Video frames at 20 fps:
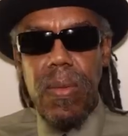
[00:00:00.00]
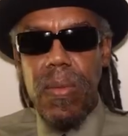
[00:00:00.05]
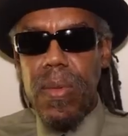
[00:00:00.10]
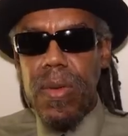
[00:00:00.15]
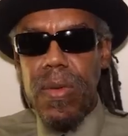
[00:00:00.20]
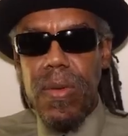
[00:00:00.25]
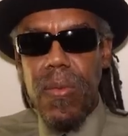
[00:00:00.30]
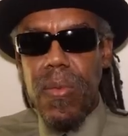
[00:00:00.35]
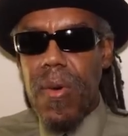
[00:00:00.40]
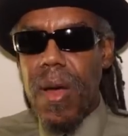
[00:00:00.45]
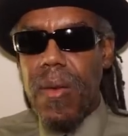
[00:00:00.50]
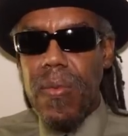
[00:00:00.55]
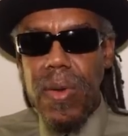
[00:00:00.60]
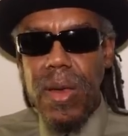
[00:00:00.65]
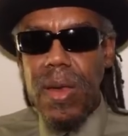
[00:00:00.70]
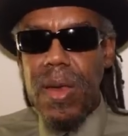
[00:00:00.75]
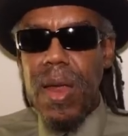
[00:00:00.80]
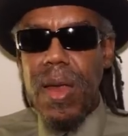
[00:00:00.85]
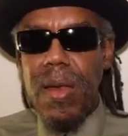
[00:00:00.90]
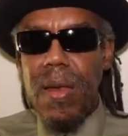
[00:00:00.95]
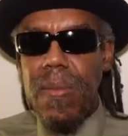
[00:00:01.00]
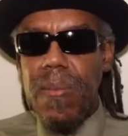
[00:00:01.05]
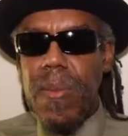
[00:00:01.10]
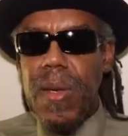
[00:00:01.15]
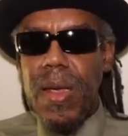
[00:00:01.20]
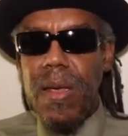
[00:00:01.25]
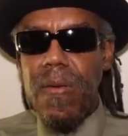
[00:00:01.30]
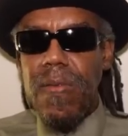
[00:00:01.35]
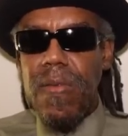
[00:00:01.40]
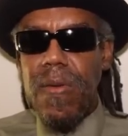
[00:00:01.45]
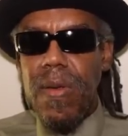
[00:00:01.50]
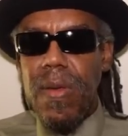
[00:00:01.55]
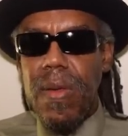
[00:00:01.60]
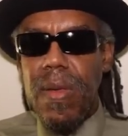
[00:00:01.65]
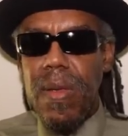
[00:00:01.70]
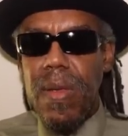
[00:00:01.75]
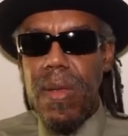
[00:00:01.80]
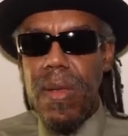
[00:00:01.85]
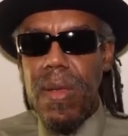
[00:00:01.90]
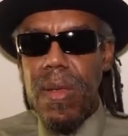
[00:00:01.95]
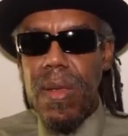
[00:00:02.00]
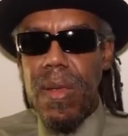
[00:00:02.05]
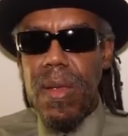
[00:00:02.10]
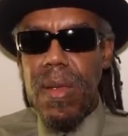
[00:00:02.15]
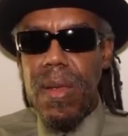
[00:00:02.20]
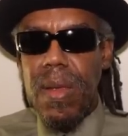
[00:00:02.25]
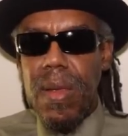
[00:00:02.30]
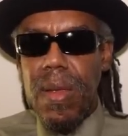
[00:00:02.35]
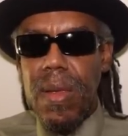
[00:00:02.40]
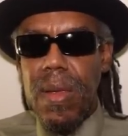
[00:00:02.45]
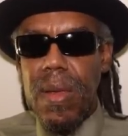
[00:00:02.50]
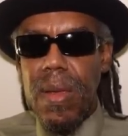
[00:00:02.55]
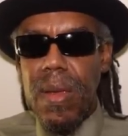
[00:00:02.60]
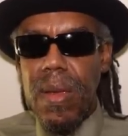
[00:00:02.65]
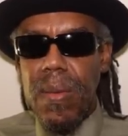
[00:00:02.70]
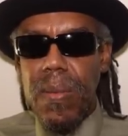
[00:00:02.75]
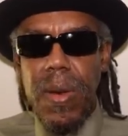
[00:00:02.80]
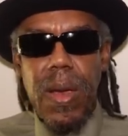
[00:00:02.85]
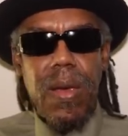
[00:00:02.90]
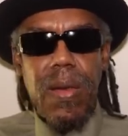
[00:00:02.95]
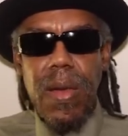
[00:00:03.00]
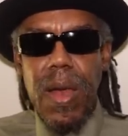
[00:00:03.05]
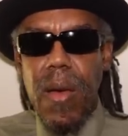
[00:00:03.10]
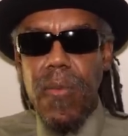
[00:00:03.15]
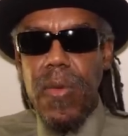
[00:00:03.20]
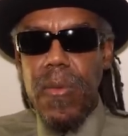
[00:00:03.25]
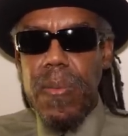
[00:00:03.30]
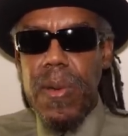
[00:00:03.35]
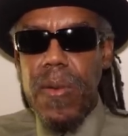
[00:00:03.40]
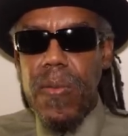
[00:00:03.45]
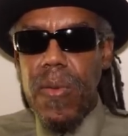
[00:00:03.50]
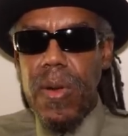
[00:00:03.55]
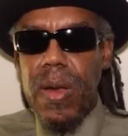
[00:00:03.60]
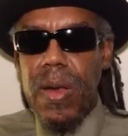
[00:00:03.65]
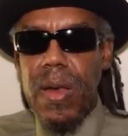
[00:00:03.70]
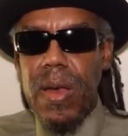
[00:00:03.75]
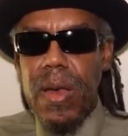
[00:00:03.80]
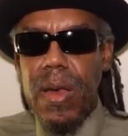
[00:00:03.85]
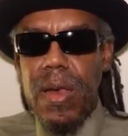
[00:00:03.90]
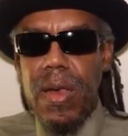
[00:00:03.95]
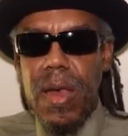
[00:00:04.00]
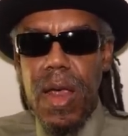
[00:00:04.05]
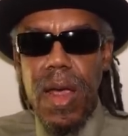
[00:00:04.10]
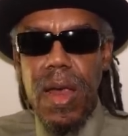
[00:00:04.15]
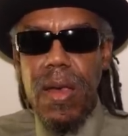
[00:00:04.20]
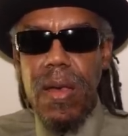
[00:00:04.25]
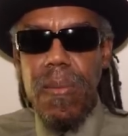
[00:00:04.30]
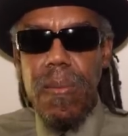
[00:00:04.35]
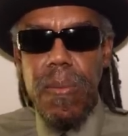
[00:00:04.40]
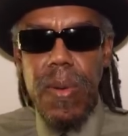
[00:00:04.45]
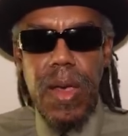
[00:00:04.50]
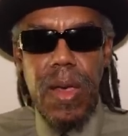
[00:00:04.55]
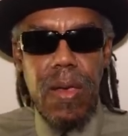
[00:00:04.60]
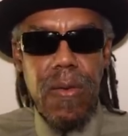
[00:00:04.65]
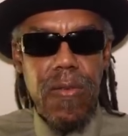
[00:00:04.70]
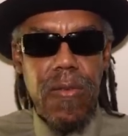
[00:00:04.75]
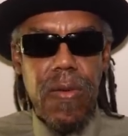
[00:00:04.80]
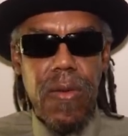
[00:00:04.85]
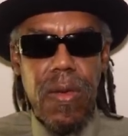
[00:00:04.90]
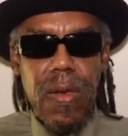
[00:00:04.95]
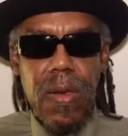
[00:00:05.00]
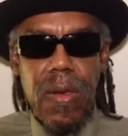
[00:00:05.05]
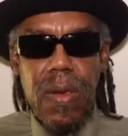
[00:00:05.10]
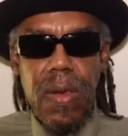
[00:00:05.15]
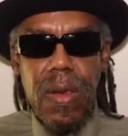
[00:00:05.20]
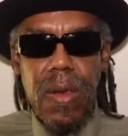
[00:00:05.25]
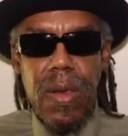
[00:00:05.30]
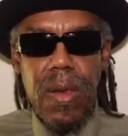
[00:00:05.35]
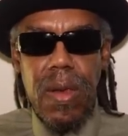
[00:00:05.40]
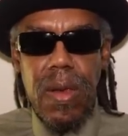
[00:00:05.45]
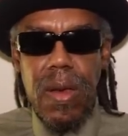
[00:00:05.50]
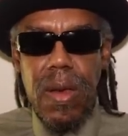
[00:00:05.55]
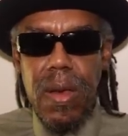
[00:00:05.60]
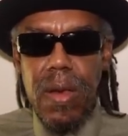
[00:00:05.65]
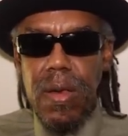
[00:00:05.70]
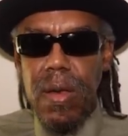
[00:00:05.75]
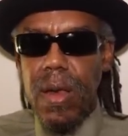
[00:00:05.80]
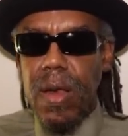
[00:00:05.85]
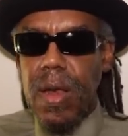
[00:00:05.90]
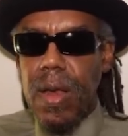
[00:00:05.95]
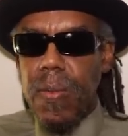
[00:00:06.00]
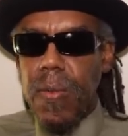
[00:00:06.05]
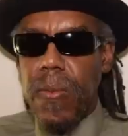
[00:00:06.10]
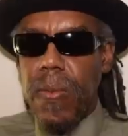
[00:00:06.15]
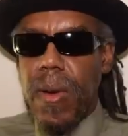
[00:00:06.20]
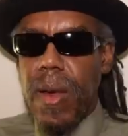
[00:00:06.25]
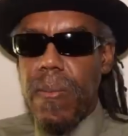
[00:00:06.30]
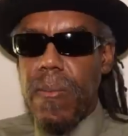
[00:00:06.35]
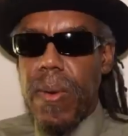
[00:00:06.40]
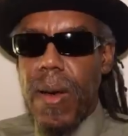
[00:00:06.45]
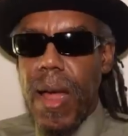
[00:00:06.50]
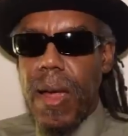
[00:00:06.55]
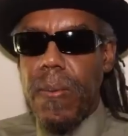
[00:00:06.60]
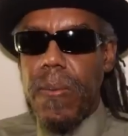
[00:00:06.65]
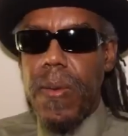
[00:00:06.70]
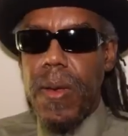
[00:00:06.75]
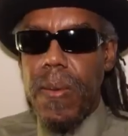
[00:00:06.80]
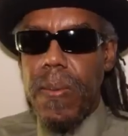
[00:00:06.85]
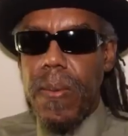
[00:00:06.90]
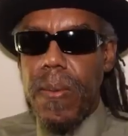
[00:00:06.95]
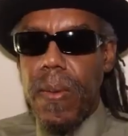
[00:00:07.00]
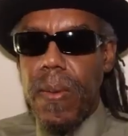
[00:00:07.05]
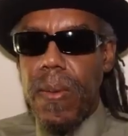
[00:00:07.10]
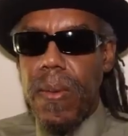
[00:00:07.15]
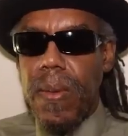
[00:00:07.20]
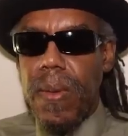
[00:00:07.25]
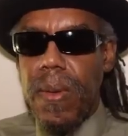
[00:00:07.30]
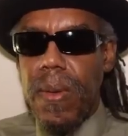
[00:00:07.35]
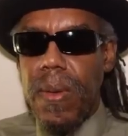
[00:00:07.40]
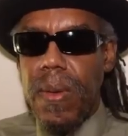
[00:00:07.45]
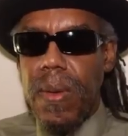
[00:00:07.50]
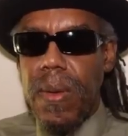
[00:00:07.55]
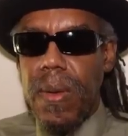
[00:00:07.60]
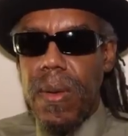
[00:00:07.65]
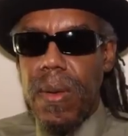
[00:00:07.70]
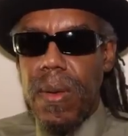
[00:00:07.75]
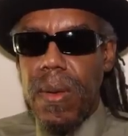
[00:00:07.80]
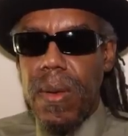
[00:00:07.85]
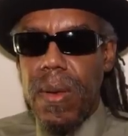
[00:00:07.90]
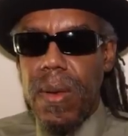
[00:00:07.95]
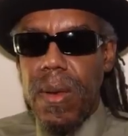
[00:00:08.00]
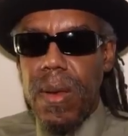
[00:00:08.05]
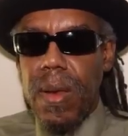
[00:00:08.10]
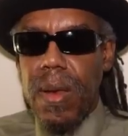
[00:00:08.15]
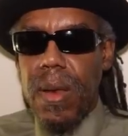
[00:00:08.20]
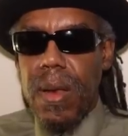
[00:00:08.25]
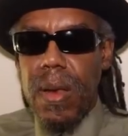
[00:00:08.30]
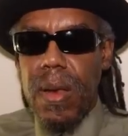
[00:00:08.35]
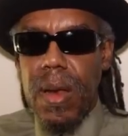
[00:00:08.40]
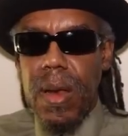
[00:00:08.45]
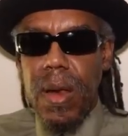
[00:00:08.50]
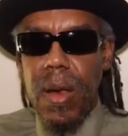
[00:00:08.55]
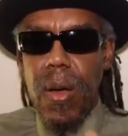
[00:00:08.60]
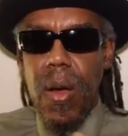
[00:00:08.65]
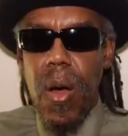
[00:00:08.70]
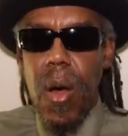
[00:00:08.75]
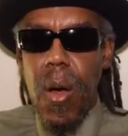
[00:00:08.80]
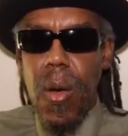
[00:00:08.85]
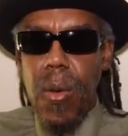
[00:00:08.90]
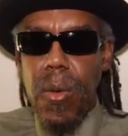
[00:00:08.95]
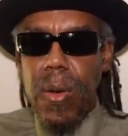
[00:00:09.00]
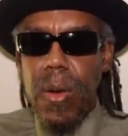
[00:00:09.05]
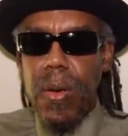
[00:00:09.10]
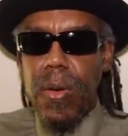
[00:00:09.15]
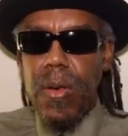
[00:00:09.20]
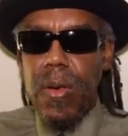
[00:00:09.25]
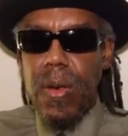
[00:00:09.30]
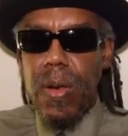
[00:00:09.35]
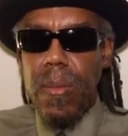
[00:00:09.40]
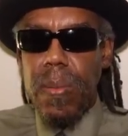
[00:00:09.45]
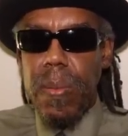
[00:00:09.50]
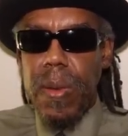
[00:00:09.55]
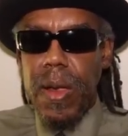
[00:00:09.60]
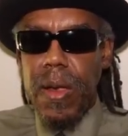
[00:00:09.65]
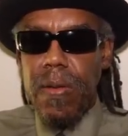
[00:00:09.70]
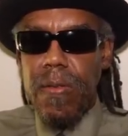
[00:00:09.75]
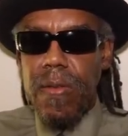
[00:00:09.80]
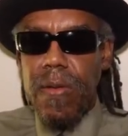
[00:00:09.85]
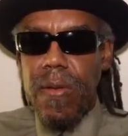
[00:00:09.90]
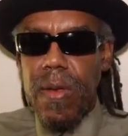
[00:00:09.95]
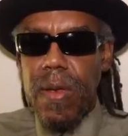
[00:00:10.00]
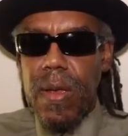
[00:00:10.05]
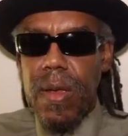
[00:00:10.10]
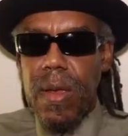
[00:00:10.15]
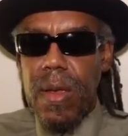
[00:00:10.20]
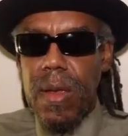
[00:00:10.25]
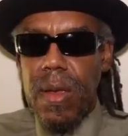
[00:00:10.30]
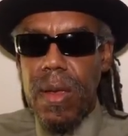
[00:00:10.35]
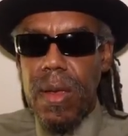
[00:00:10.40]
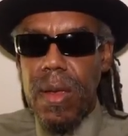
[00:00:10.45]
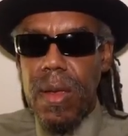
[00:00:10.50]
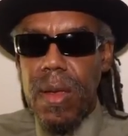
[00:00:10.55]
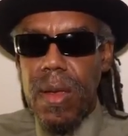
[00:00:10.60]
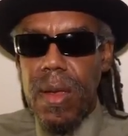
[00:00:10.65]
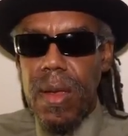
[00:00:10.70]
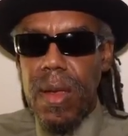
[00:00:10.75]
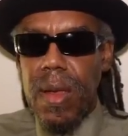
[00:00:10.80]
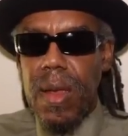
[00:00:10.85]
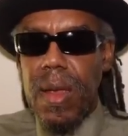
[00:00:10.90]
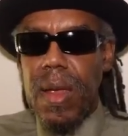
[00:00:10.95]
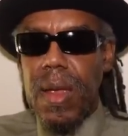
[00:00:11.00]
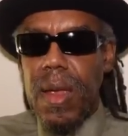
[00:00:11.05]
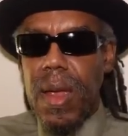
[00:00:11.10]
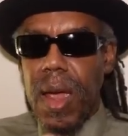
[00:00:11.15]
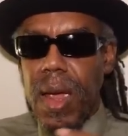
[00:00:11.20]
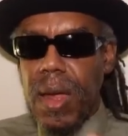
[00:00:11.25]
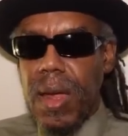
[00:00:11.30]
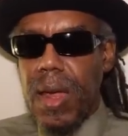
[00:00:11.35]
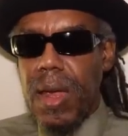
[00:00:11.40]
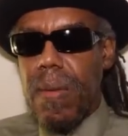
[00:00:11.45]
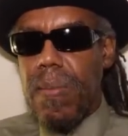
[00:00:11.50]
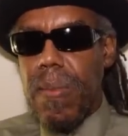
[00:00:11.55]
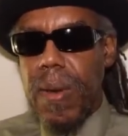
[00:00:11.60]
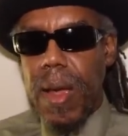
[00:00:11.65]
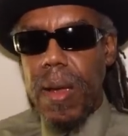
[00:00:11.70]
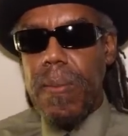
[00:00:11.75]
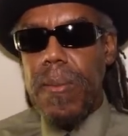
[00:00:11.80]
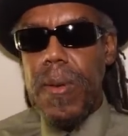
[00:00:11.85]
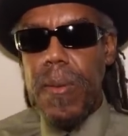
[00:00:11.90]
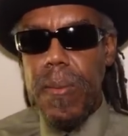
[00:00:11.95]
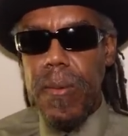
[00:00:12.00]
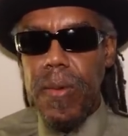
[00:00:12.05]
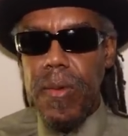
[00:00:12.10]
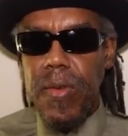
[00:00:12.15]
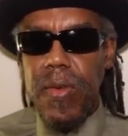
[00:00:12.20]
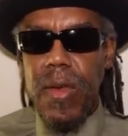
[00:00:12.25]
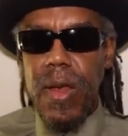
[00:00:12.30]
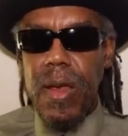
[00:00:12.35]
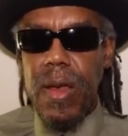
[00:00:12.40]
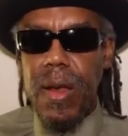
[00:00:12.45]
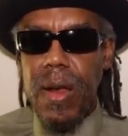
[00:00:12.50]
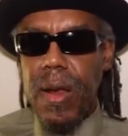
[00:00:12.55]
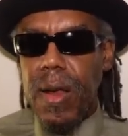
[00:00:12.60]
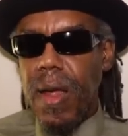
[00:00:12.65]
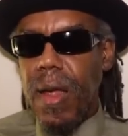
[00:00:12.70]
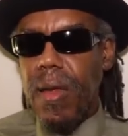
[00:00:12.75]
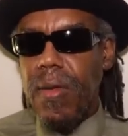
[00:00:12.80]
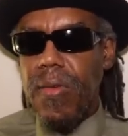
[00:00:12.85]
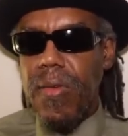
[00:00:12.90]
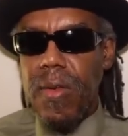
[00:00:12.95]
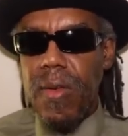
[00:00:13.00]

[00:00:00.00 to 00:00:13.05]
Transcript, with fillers: We squat, we dead the beef. Because I would be willing to dead the beef to liberate black people than to hold on to the beef and keep black people a second class